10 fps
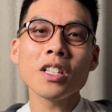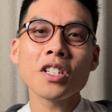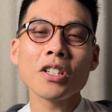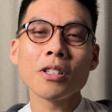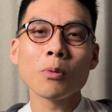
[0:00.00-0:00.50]
With
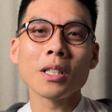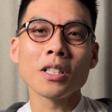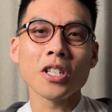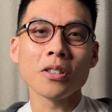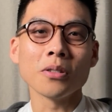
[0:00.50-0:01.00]
engineering
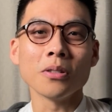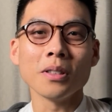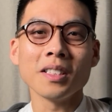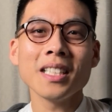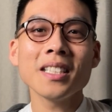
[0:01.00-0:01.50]
work in
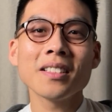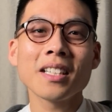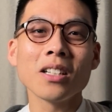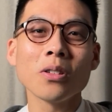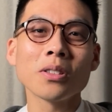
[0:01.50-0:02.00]
general, it's easy
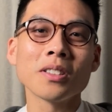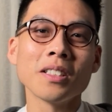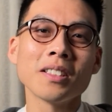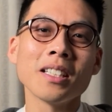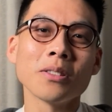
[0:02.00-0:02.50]
to get lost
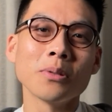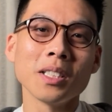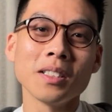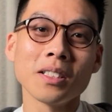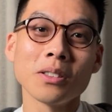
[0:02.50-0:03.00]
in the technical
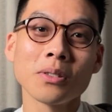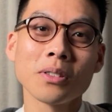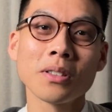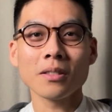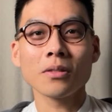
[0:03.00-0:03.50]

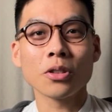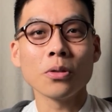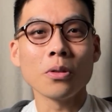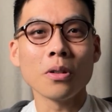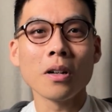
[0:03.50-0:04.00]
details. Like,
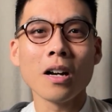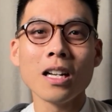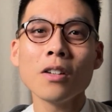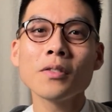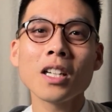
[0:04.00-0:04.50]
sure,
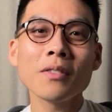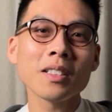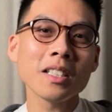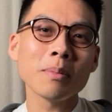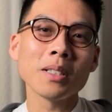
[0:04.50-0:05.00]
I love
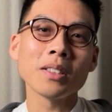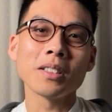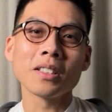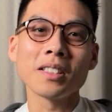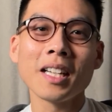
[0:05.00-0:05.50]
diving deep
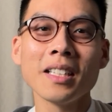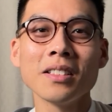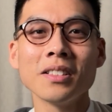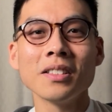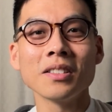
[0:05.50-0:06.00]
into
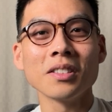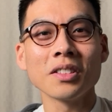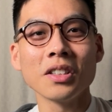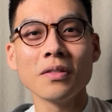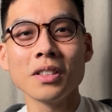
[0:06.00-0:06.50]
containers and
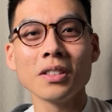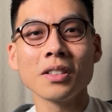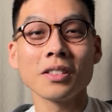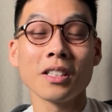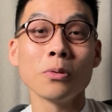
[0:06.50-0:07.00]

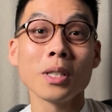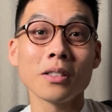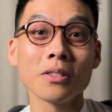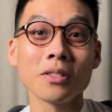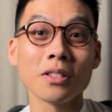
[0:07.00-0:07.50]
serverless and all
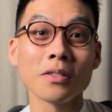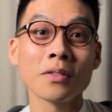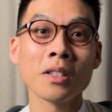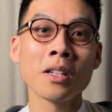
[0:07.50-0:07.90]
that good stuff.